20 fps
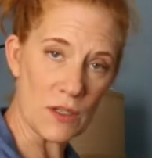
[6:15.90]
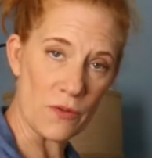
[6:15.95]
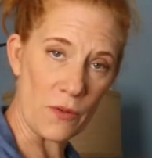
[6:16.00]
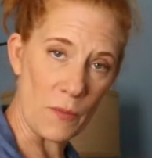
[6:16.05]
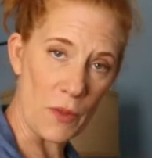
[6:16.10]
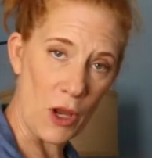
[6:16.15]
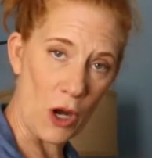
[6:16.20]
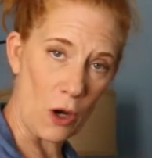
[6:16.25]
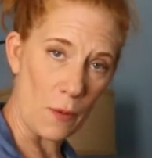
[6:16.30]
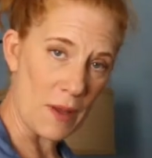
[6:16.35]
from
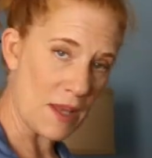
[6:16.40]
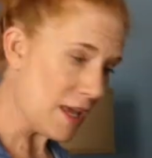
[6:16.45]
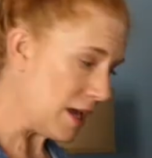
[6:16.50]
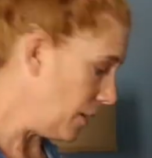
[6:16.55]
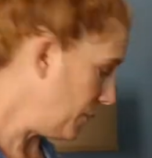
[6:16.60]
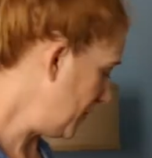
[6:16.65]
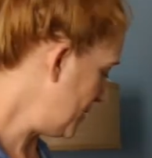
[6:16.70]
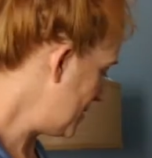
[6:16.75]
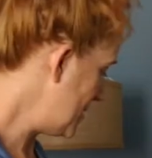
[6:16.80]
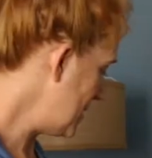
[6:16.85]
the army
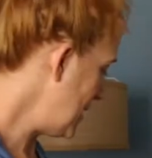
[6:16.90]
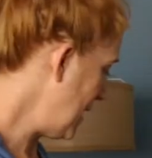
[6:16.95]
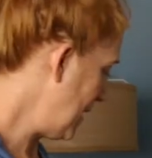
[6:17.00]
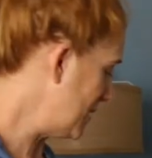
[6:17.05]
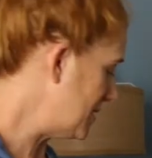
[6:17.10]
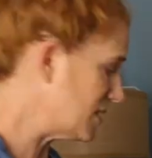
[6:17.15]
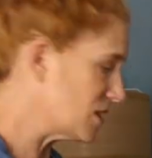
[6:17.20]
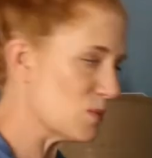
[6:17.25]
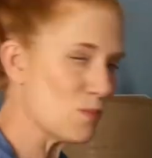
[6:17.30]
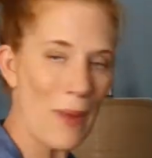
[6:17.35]
camp and
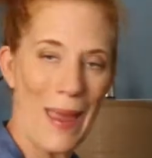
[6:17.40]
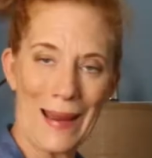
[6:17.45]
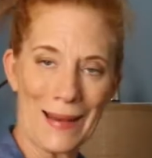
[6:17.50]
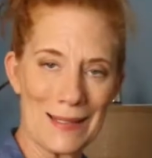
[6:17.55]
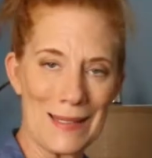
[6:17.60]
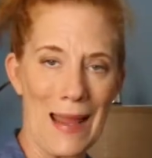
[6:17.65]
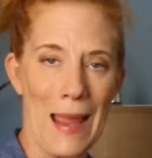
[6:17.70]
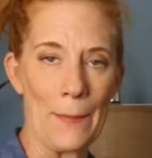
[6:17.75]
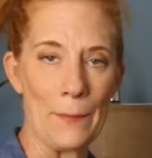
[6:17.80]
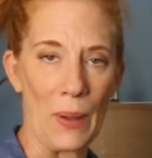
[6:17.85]
stand smack
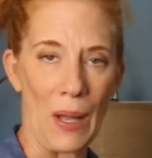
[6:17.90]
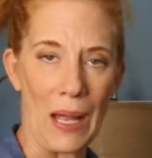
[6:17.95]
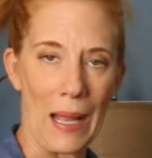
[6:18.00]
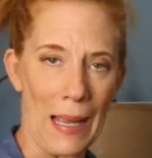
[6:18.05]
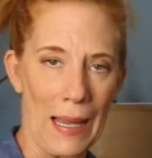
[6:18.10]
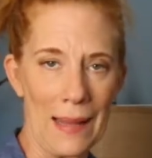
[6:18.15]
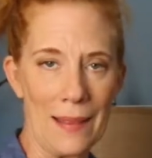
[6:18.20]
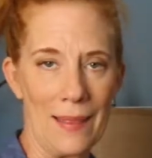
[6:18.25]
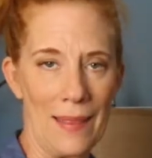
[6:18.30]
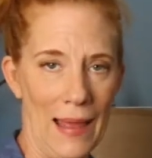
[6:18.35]
dab
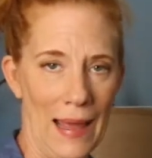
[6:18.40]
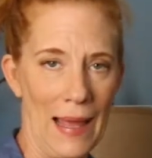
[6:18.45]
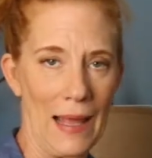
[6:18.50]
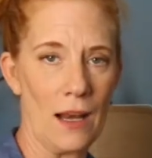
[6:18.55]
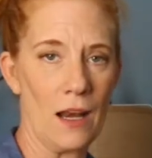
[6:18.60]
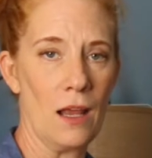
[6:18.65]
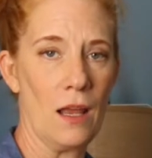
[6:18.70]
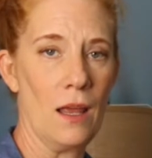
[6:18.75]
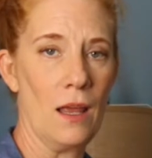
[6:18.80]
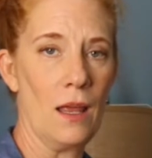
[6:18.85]
behind
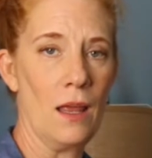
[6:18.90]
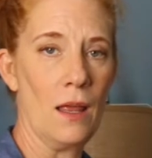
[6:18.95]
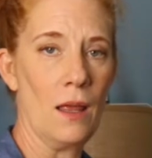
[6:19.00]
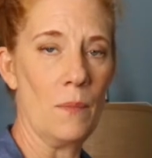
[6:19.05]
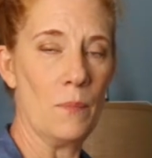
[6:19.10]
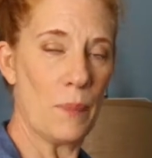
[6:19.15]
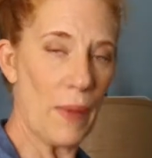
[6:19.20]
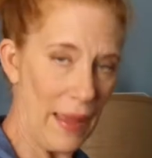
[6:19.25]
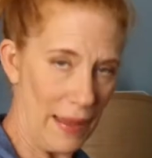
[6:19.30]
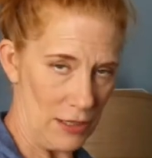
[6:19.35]
that
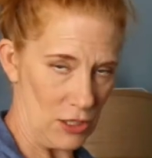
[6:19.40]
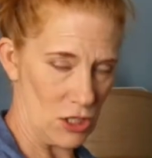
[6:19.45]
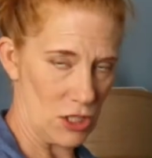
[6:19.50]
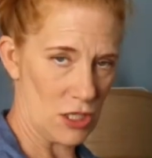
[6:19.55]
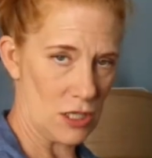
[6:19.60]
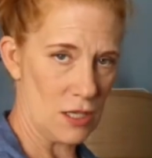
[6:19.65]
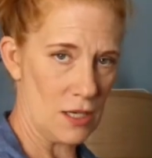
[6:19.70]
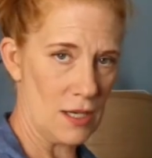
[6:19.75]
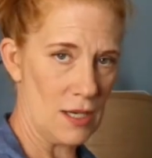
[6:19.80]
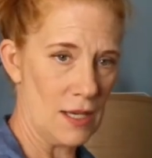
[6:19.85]
bench.